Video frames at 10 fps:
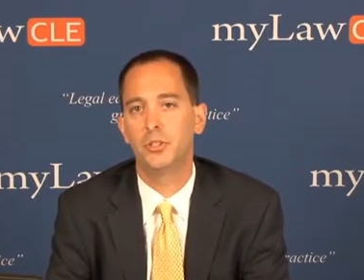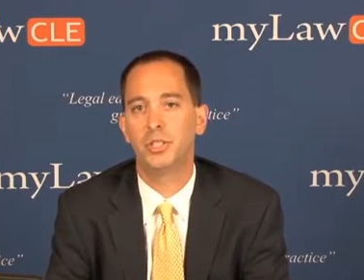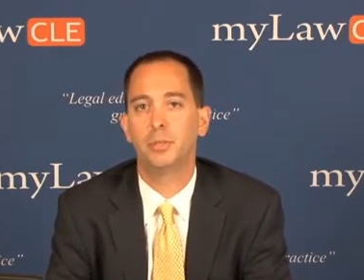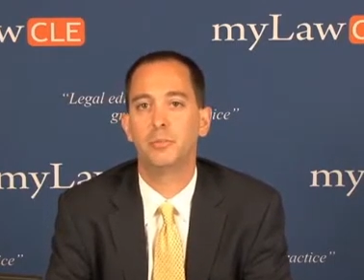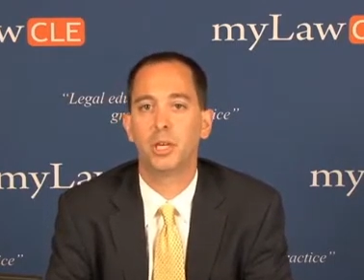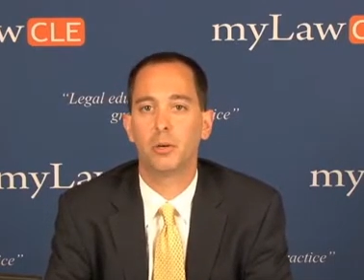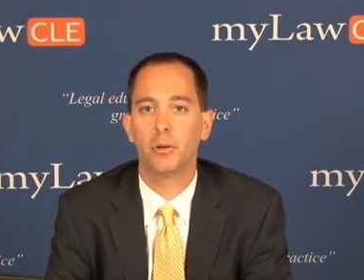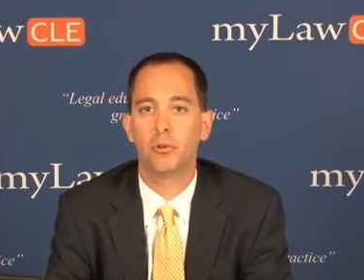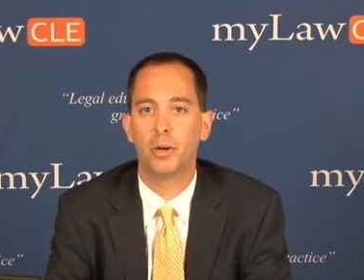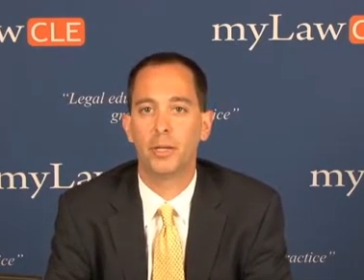These are just some
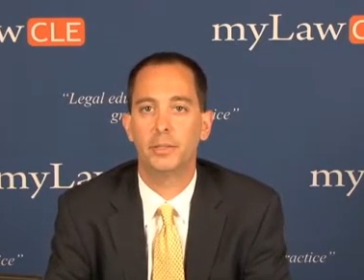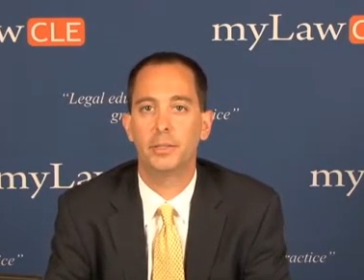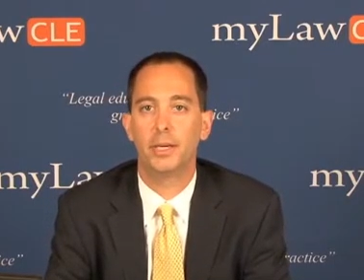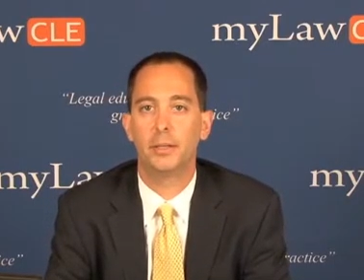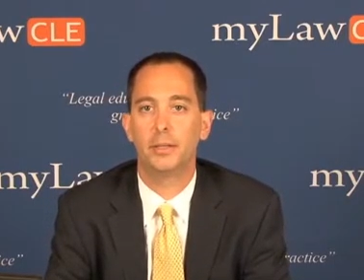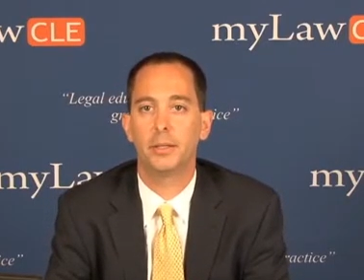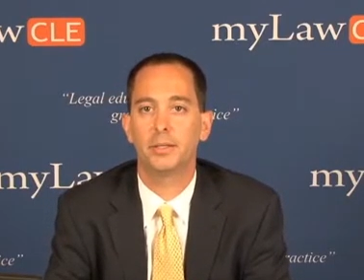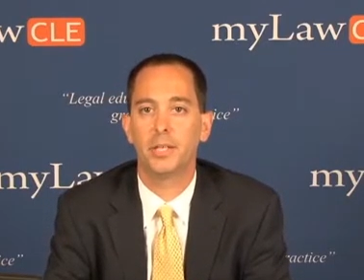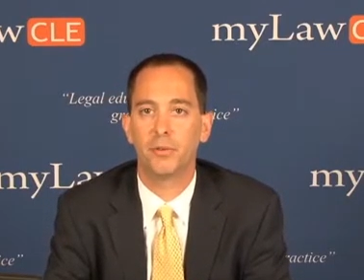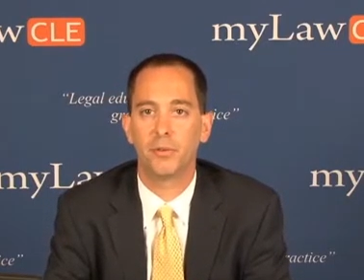general trends that
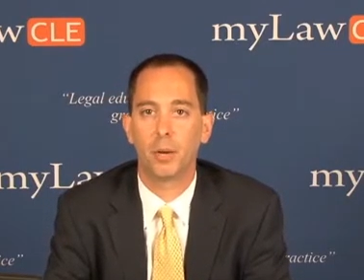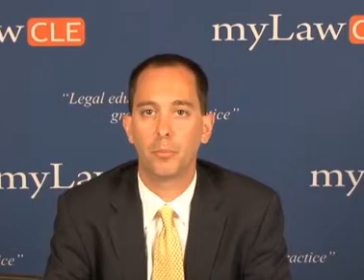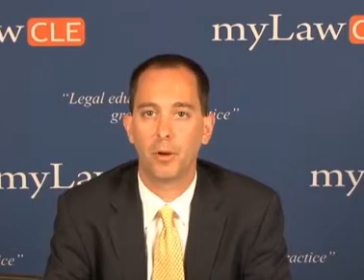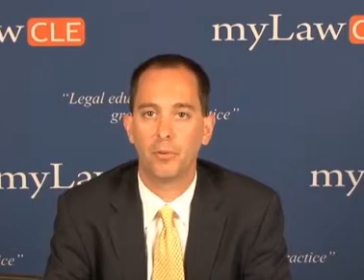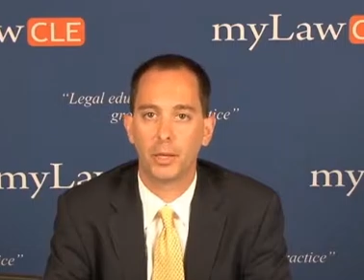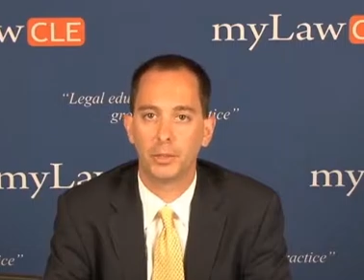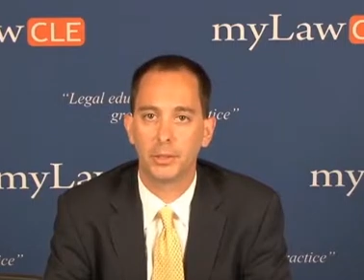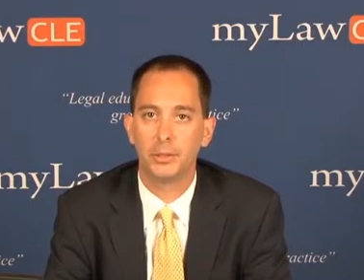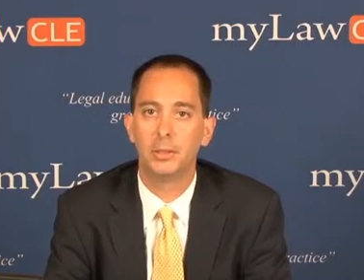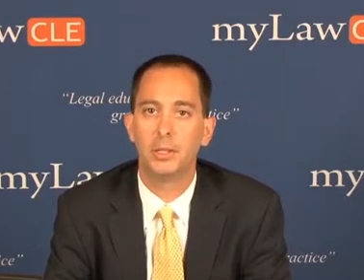at the Center for
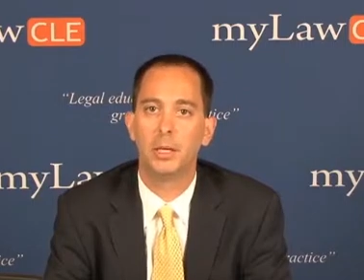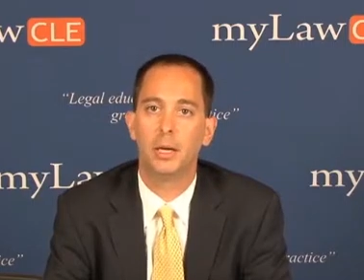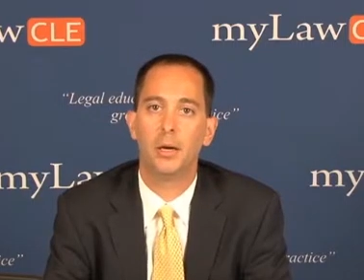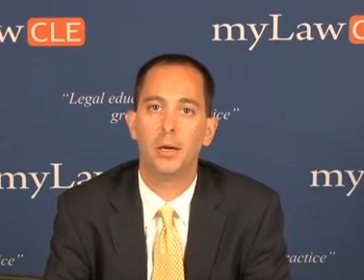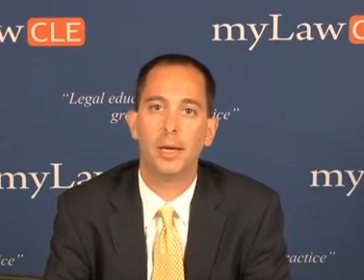Nonprofit Excellence